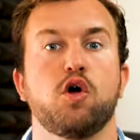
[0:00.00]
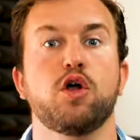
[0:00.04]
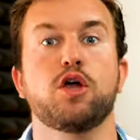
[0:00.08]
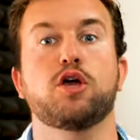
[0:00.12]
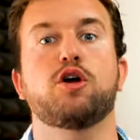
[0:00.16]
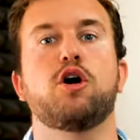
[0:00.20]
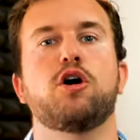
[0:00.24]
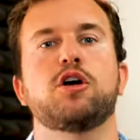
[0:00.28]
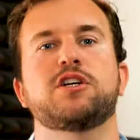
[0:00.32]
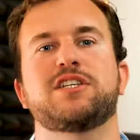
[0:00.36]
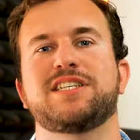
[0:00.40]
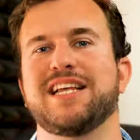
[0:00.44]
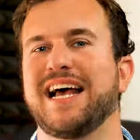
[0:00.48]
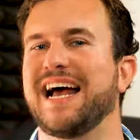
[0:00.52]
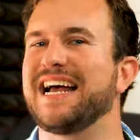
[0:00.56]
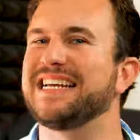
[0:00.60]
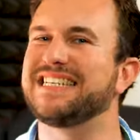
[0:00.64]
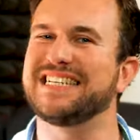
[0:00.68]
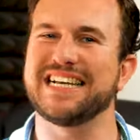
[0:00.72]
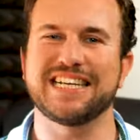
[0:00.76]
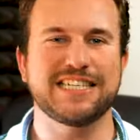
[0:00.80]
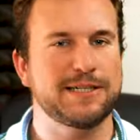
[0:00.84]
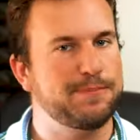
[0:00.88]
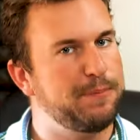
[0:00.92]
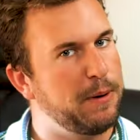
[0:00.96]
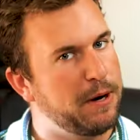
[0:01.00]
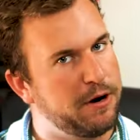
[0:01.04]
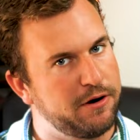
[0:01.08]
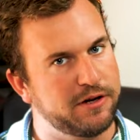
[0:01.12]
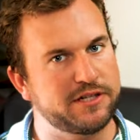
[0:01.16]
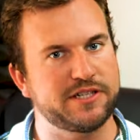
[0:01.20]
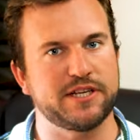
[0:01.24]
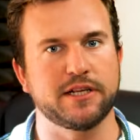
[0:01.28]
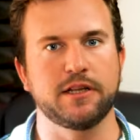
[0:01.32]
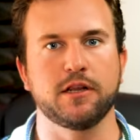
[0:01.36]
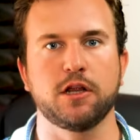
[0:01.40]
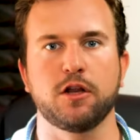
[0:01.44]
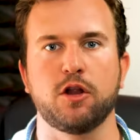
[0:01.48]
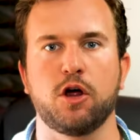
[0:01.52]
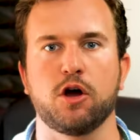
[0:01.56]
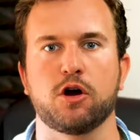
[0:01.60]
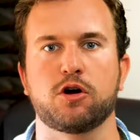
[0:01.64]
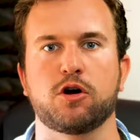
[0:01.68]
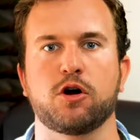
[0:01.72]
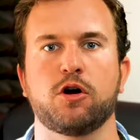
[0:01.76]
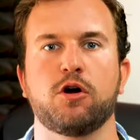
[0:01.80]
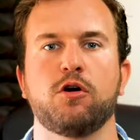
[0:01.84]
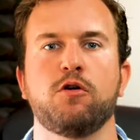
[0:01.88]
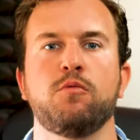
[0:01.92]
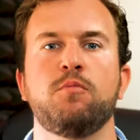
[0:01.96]
Rui Costa has experience in the
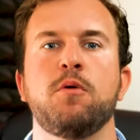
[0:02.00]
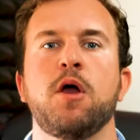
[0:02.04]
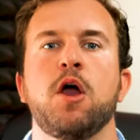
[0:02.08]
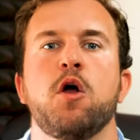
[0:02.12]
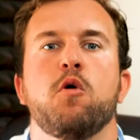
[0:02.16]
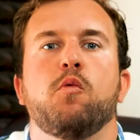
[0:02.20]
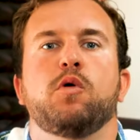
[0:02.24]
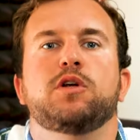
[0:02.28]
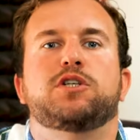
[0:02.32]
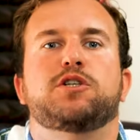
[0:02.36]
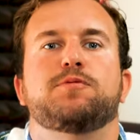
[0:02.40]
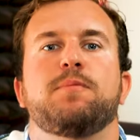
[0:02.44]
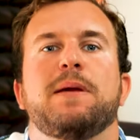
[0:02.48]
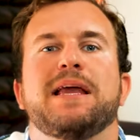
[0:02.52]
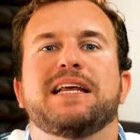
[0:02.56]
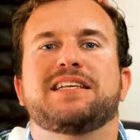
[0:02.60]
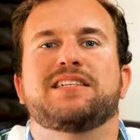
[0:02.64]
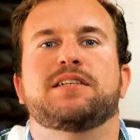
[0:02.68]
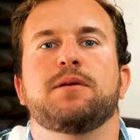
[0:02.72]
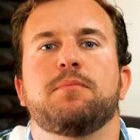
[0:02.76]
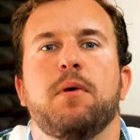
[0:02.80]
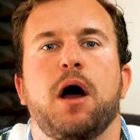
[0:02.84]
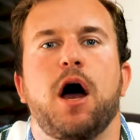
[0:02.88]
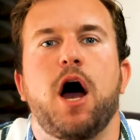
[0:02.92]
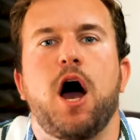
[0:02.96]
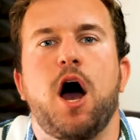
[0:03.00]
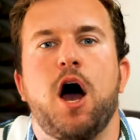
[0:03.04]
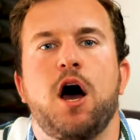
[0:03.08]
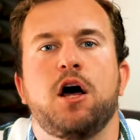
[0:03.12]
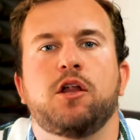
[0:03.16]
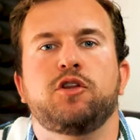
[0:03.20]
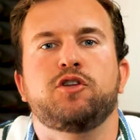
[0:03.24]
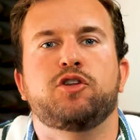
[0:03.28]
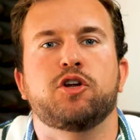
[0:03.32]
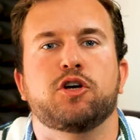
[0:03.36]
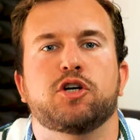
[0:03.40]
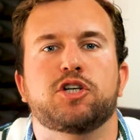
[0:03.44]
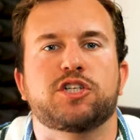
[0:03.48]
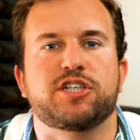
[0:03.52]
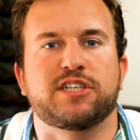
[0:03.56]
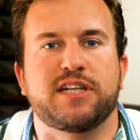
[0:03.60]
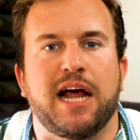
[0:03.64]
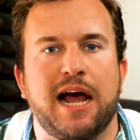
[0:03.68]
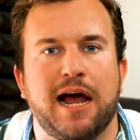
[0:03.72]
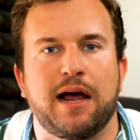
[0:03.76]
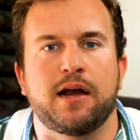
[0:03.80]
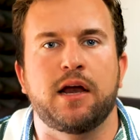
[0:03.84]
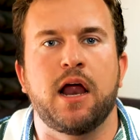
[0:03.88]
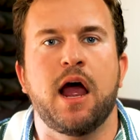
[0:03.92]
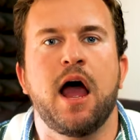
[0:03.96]
locker room, which makes him
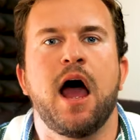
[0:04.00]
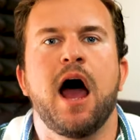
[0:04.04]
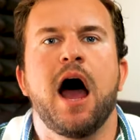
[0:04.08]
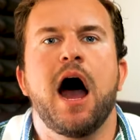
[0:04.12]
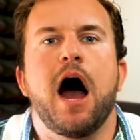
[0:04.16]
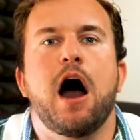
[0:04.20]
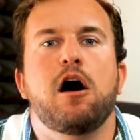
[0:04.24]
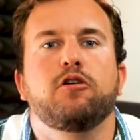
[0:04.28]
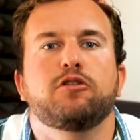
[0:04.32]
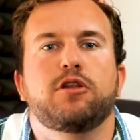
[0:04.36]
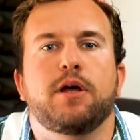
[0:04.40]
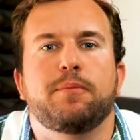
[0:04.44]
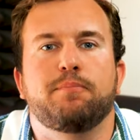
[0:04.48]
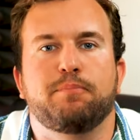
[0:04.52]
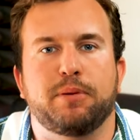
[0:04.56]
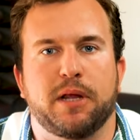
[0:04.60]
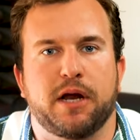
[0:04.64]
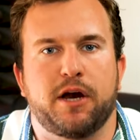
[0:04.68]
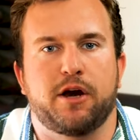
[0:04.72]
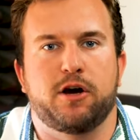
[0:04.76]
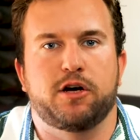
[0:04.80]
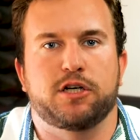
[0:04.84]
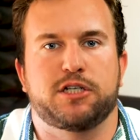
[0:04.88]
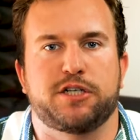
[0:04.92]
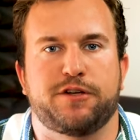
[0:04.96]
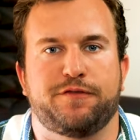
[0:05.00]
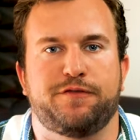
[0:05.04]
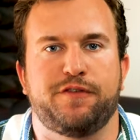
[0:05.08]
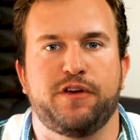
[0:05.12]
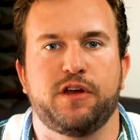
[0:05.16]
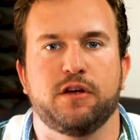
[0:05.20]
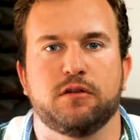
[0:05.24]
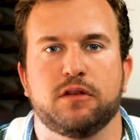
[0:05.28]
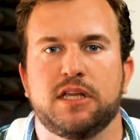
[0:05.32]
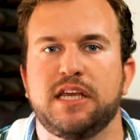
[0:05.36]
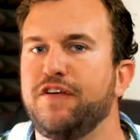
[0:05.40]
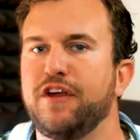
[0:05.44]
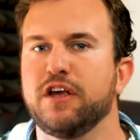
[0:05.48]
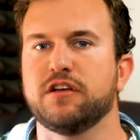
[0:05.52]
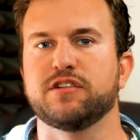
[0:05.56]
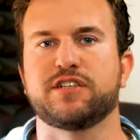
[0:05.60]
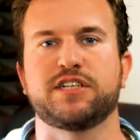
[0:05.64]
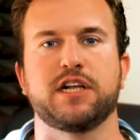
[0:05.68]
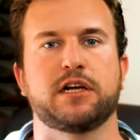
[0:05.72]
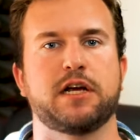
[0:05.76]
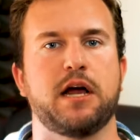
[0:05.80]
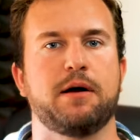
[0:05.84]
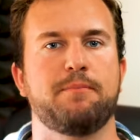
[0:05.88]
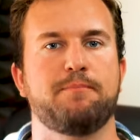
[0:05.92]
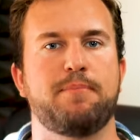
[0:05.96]
understand how the players feel. He feels
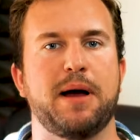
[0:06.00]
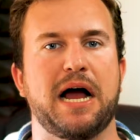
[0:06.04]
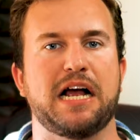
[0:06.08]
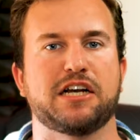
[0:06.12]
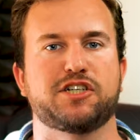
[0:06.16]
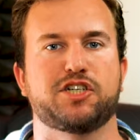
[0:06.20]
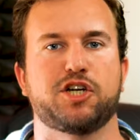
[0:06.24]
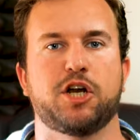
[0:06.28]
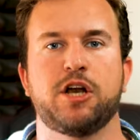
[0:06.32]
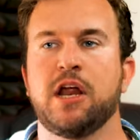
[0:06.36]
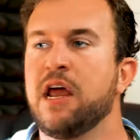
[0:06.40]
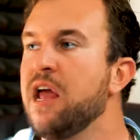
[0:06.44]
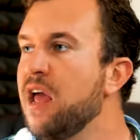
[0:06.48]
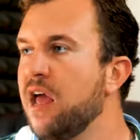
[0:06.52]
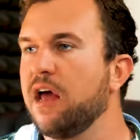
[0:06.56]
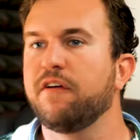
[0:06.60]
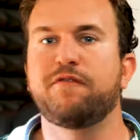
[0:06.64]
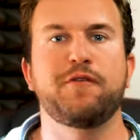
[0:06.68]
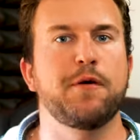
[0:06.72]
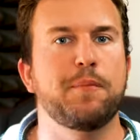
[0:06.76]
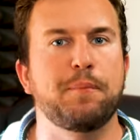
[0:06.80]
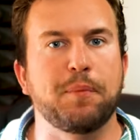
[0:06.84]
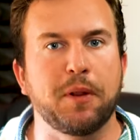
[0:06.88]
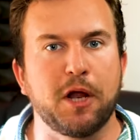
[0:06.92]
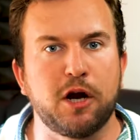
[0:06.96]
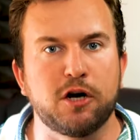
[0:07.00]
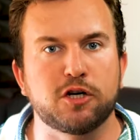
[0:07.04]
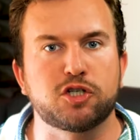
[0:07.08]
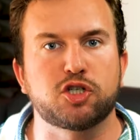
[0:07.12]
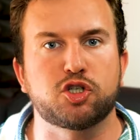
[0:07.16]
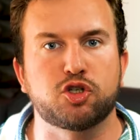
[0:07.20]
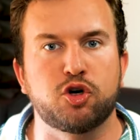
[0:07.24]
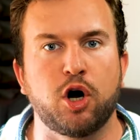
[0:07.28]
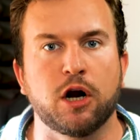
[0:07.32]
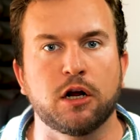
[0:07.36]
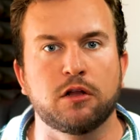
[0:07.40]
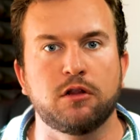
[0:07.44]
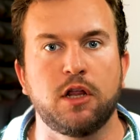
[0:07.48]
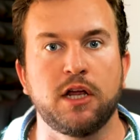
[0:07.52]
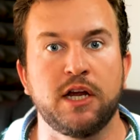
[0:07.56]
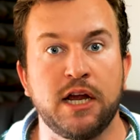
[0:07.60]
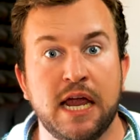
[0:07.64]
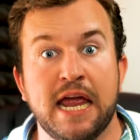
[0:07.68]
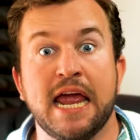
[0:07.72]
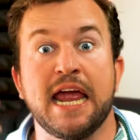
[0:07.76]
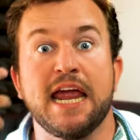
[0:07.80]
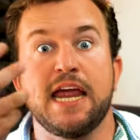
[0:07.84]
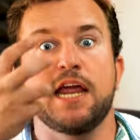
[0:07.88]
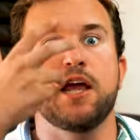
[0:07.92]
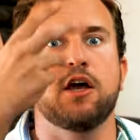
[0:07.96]
the compassion. If a player is struggling,
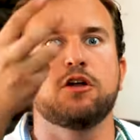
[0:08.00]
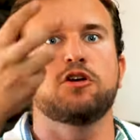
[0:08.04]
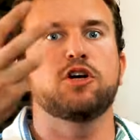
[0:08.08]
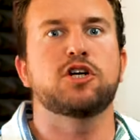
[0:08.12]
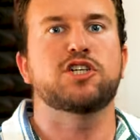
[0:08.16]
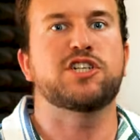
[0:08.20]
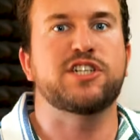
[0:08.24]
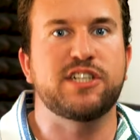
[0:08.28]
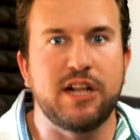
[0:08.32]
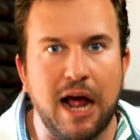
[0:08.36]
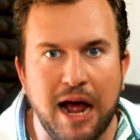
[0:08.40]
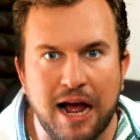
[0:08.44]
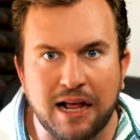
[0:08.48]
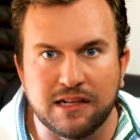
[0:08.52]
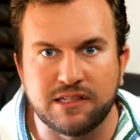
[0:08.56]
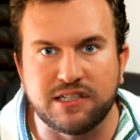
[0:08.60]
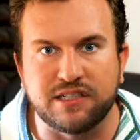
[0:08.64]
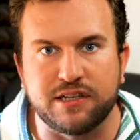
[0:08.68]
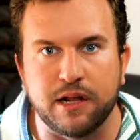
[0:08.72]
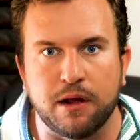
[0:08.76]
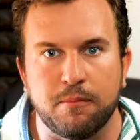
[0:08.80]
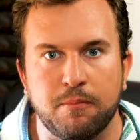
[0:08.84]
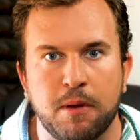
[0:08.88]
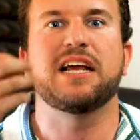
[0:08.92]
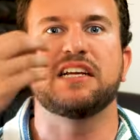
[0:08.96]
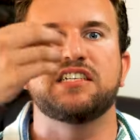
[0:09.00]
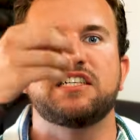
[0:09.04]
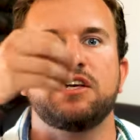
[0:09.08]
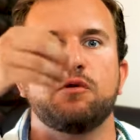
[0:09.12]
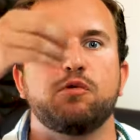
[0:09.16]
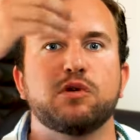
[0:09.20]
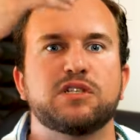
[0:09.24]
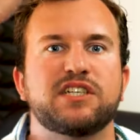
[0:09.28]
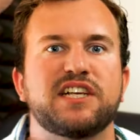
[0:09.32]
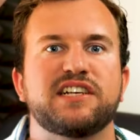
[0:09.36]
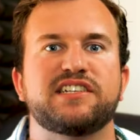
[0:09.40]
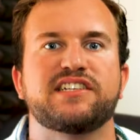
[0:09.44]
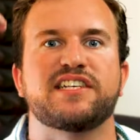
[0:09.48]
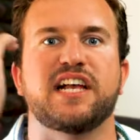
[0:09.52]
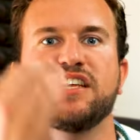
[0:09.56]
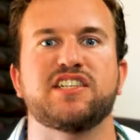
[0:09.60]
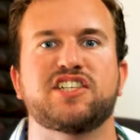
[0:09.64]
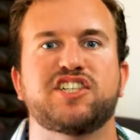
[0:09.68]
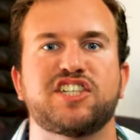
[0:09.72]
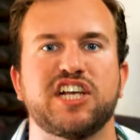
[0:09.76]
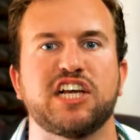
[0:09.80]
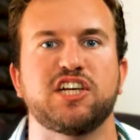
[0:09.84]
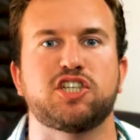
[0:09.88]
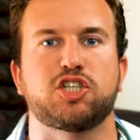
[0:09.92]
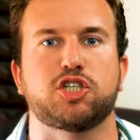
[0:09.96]
he understands them because he was a
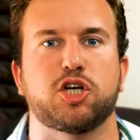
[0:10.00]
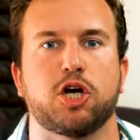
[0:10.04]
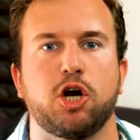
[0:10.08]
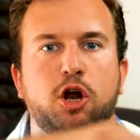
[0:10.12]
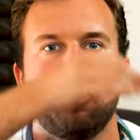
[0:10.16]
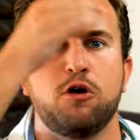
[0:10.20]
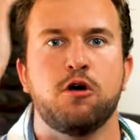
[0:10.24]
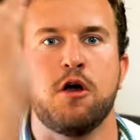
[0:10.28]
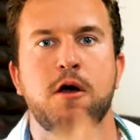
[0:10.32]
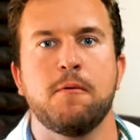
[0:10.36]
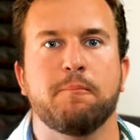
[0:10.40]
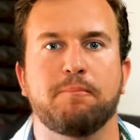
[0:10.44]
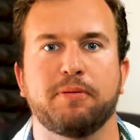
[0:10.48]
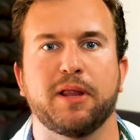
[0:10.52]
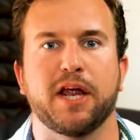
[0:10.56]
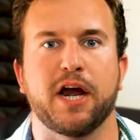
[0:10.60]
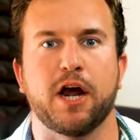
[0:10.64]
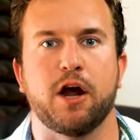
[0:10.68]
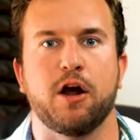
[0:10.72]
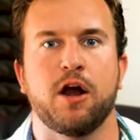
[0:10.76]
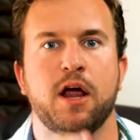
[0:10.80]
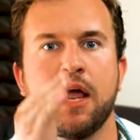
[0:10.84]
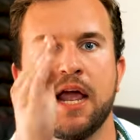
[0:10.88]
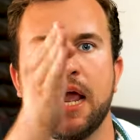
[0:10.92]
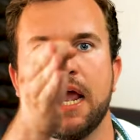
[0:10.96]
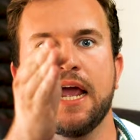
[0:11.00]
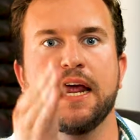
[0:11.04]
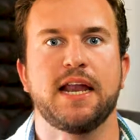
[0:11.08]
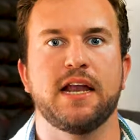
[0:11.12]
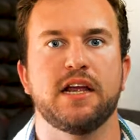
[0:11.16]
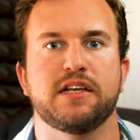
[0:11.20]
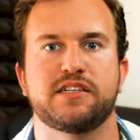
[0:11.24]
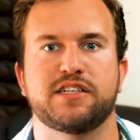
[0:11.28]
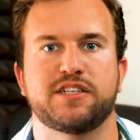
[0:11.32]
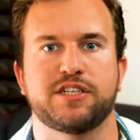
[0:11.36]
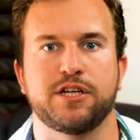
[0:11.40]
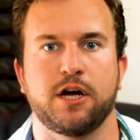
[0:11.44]
sensational player in his